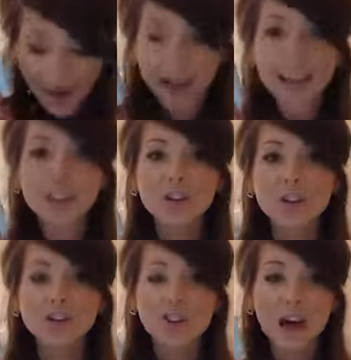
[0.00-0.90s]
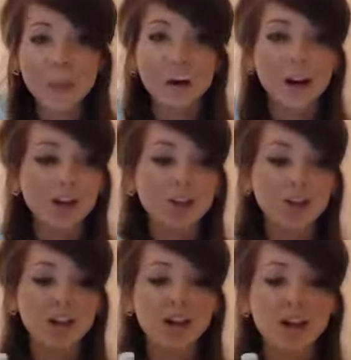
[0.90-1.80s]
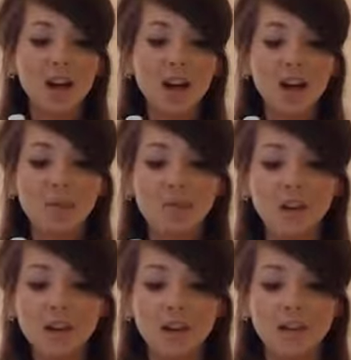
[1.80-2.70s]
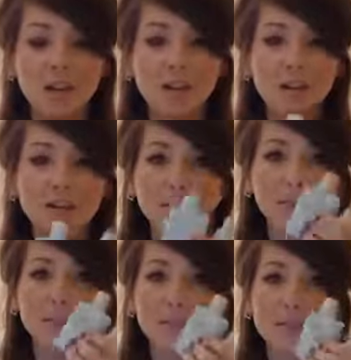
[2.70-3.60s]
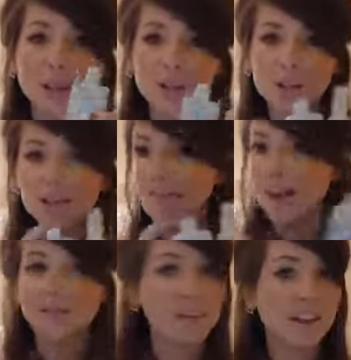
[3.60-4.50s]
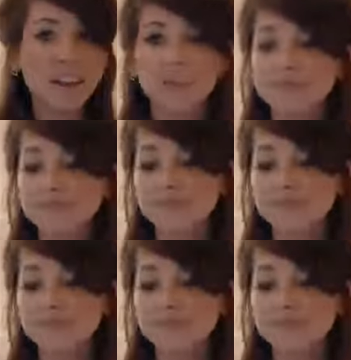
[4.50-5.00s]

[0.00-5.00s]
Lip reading: I literally love it that much. I've got little mini versions of everything.